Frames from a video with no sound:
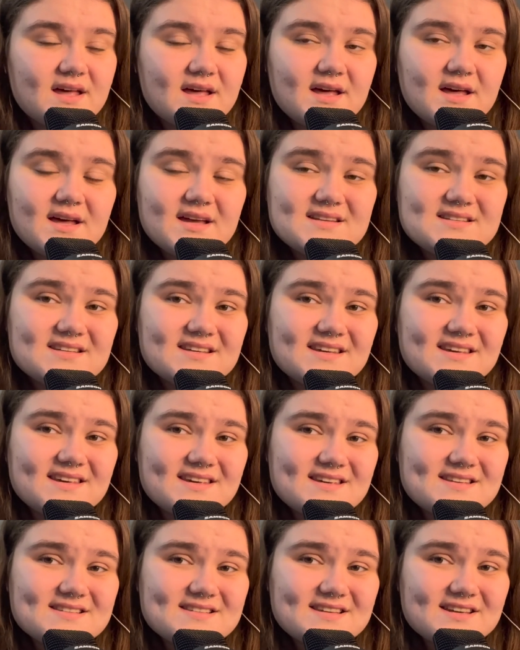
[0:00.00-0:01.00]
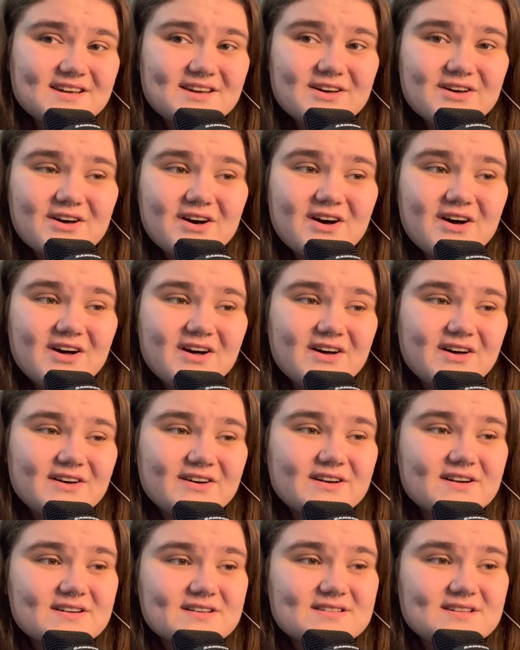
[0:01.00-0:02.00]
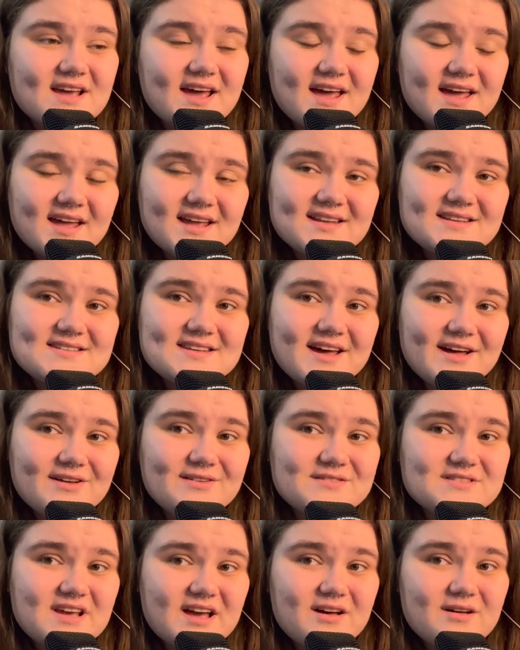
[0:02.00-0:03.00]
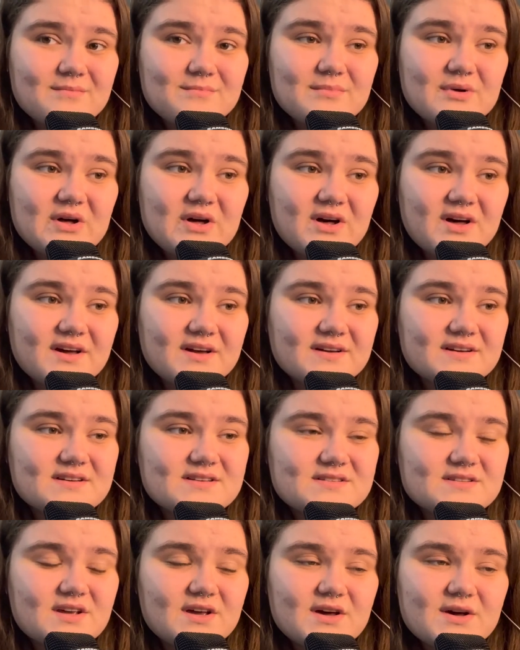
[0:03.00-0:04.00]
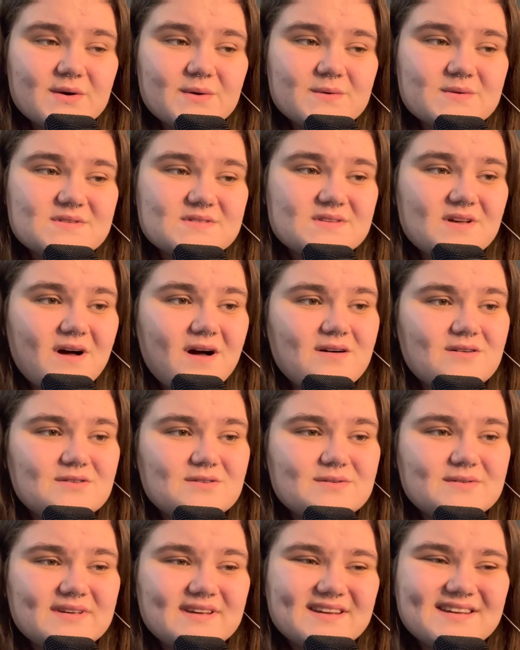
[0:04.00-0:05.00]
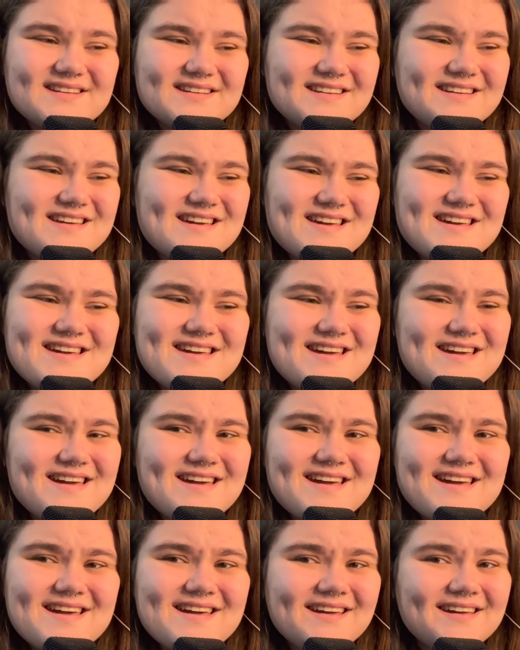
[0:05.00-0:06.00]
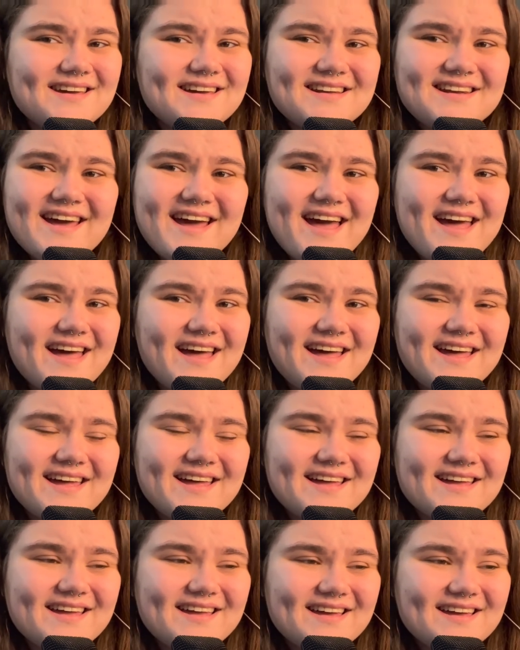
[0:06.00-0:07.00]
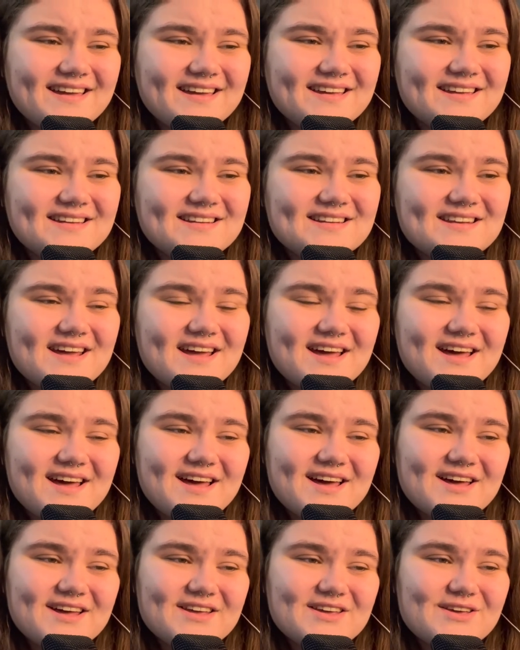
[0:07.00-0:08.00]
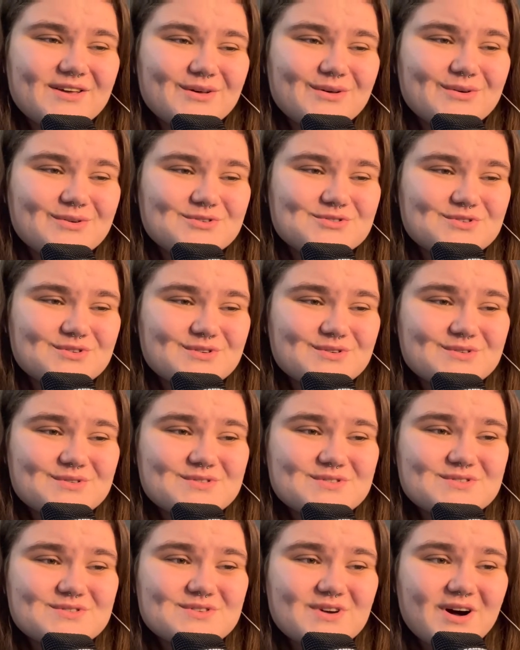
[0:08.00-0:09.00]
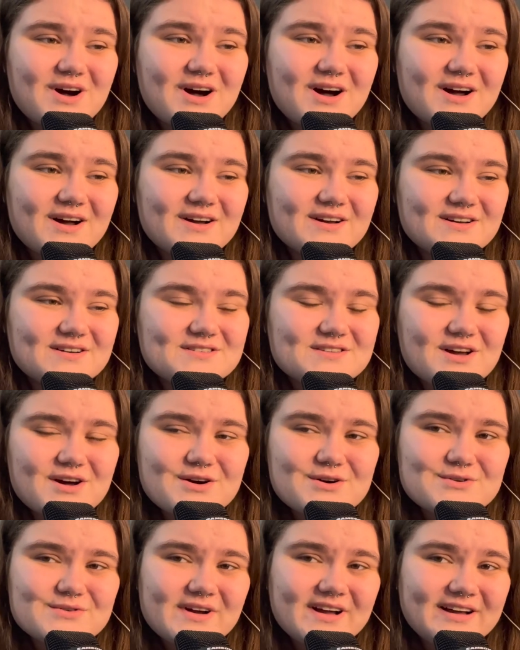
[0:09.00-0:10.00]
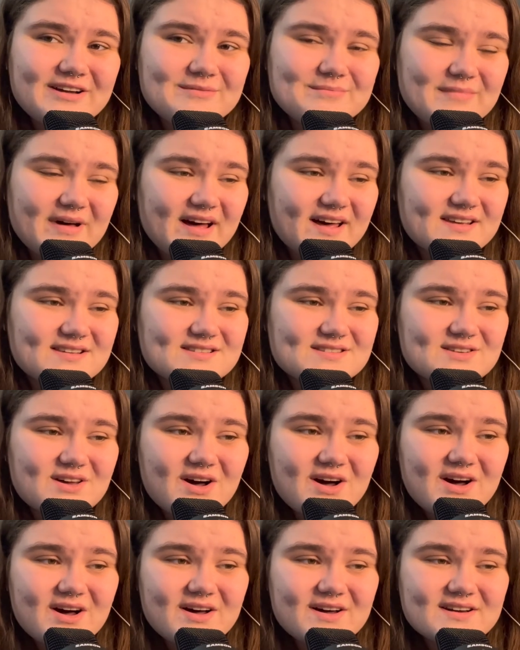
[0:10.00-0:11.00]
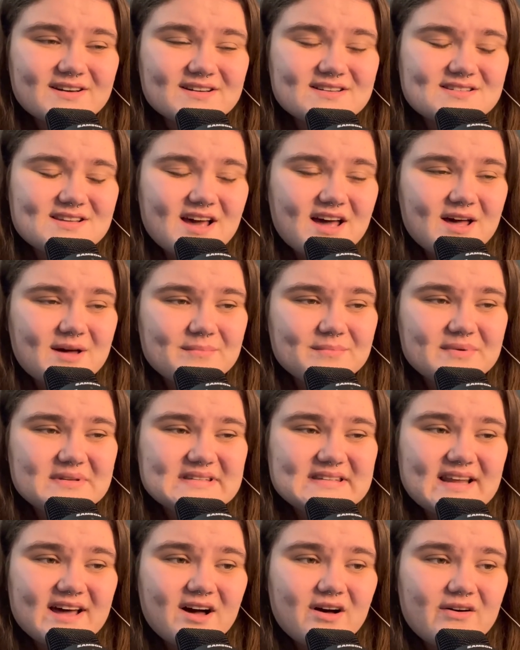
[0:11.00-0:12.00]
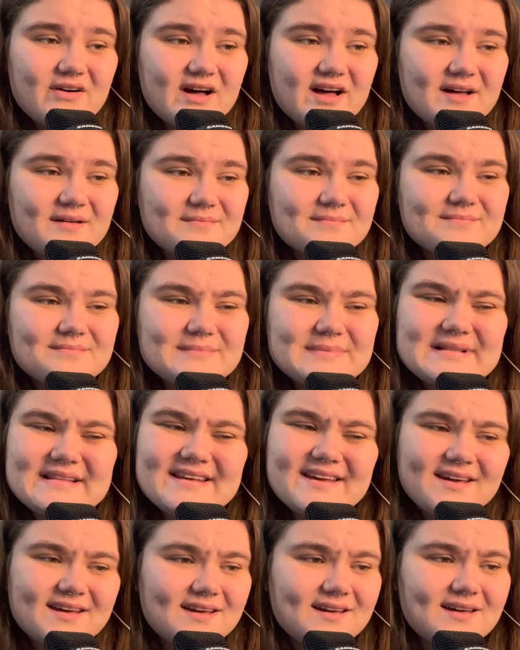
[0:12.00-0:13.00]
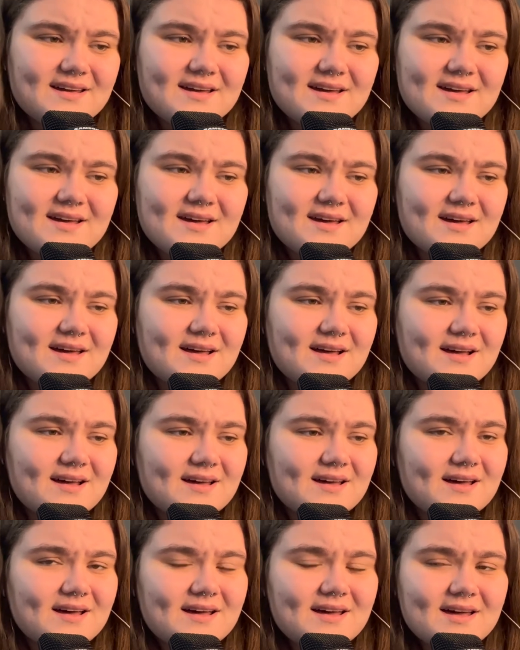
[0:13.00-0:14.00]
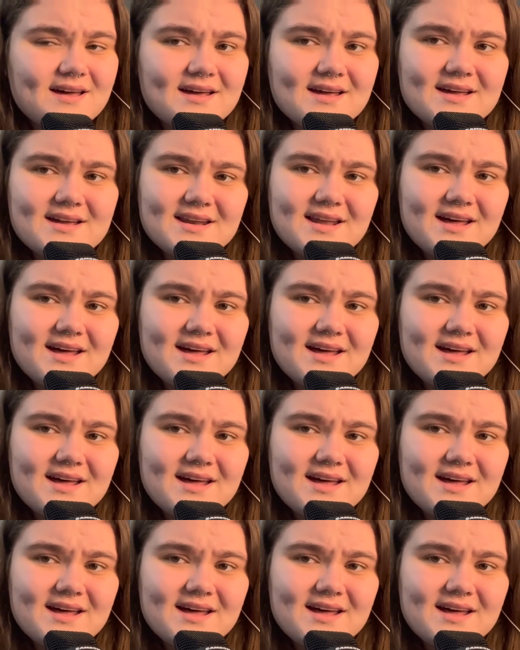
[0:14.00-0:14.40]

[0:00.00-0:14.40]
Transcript: To kiss in cars and downtown bars was all we needed. You drew stars around my scars, but now I'm bleeding.